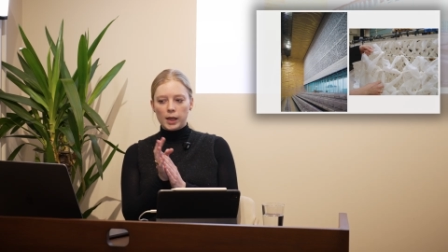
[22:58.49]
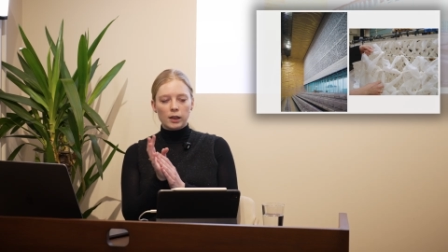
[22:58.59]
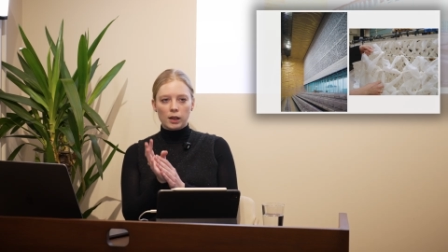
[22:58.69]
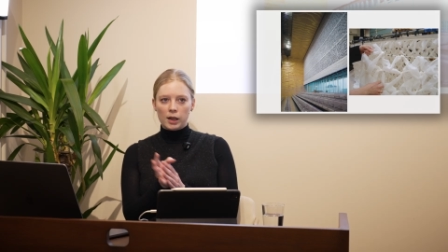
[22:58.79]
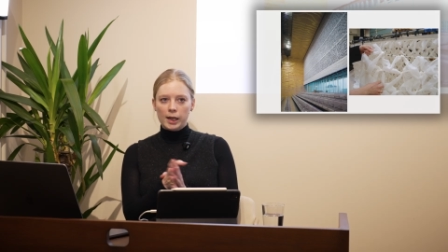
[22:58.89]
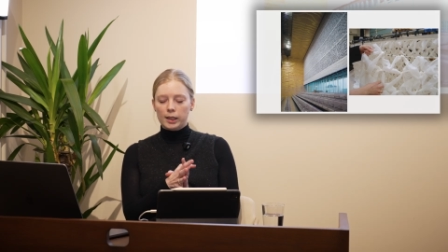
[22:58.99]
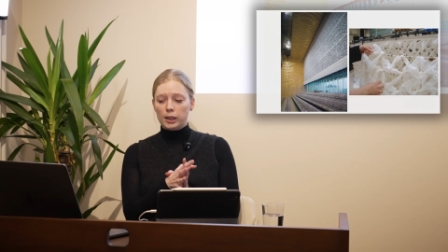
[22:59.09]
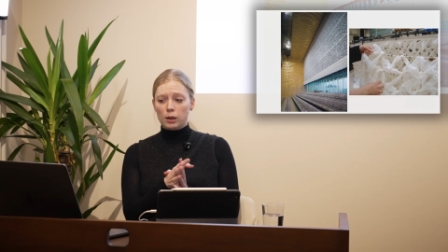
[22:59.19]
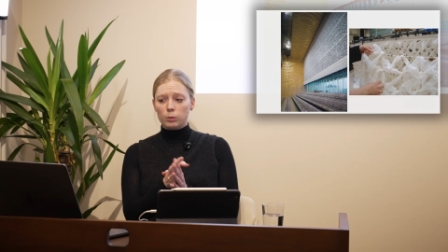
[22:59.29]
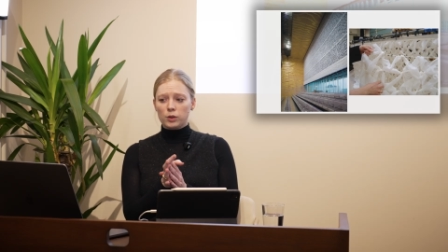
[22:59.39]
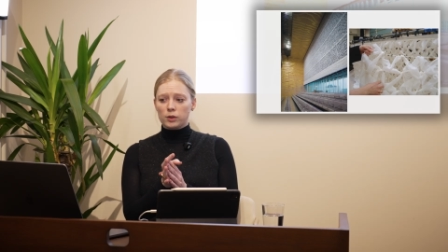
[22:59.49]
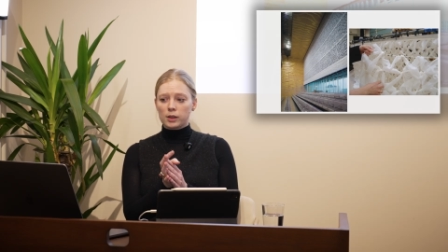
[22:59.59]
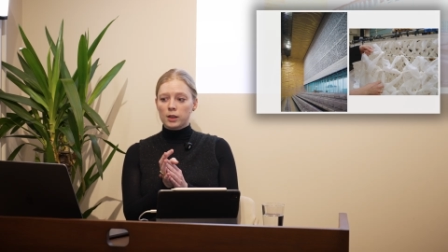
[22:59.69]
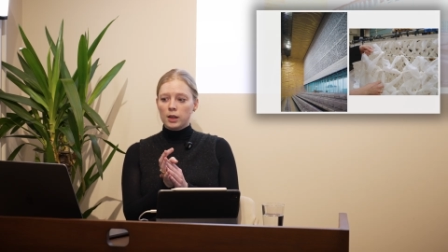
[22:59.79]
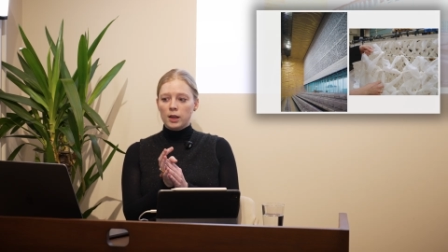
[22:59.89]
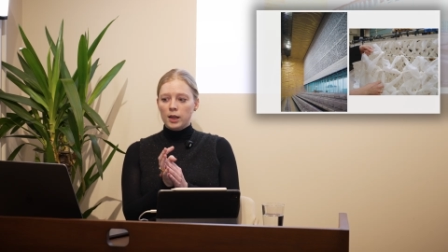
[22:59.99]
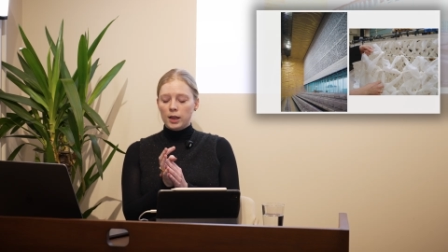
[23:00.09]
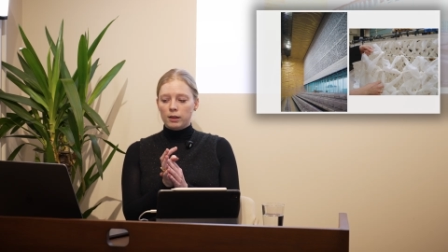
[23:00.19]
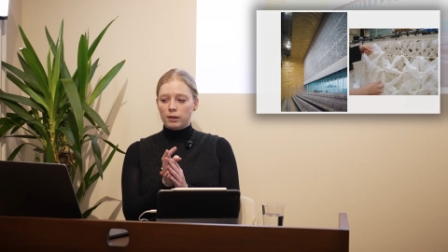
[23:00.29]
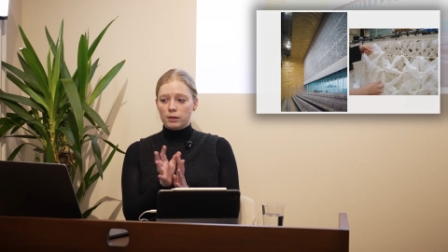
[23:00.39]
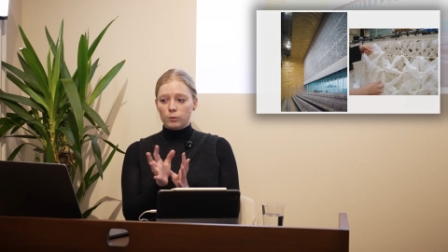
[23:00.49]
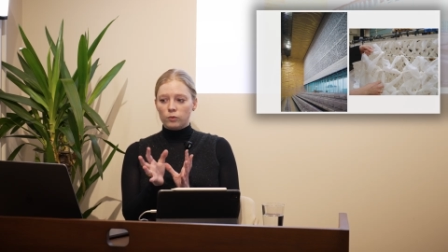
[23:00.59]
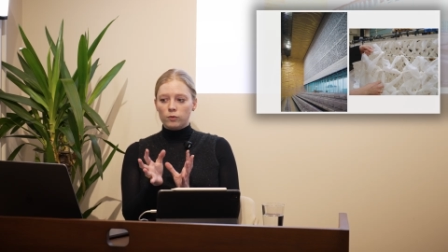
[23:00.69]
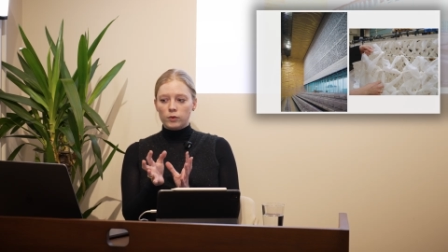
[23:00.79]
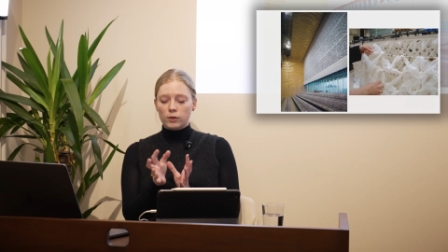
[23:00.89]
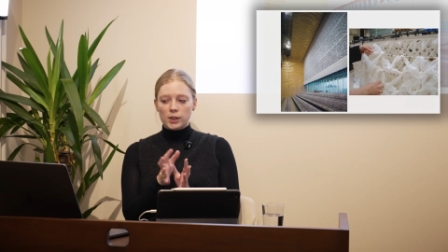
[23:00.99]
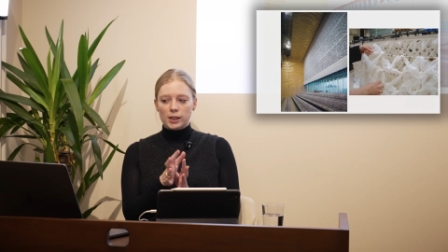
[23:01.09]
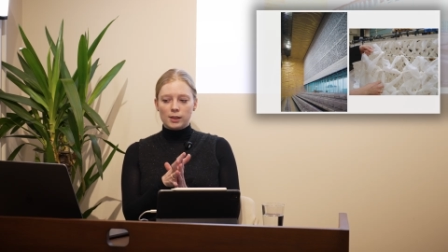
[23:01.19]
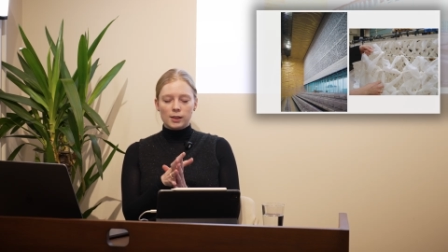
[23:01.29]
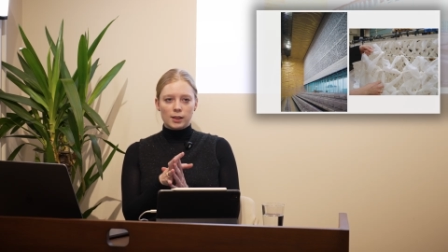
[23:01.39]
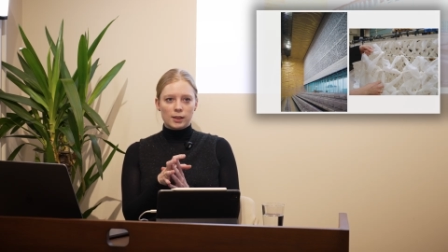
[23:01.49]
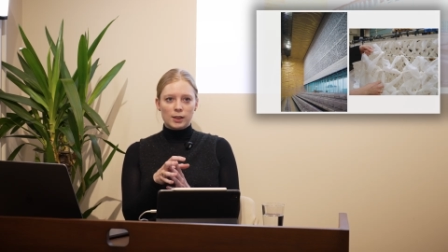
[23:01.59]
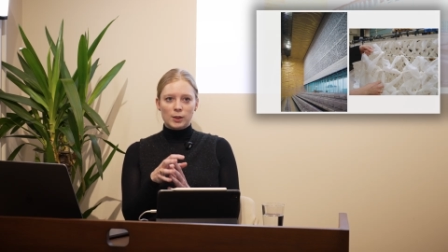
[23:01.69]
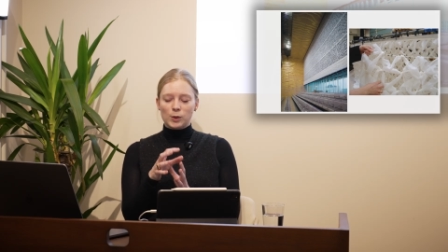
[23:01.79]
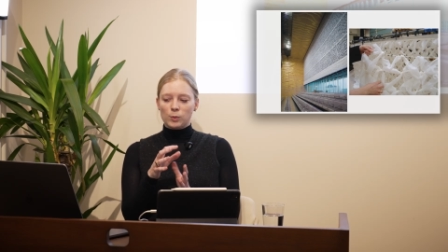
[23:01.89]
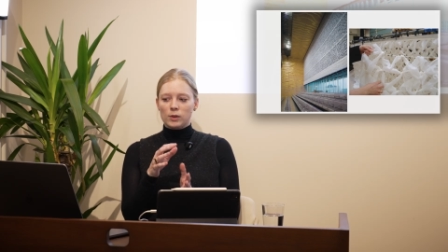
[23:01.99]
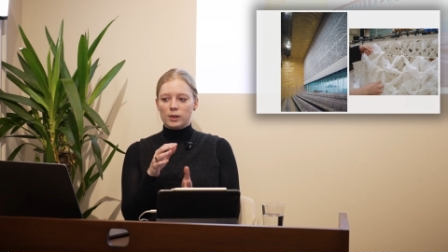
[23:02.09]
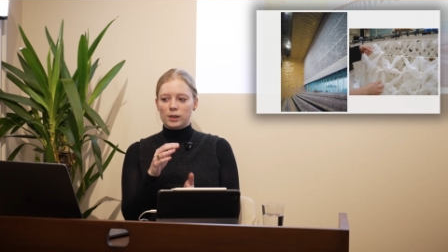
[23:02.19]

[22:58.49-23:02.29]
Annie Albers in the 50s and 60s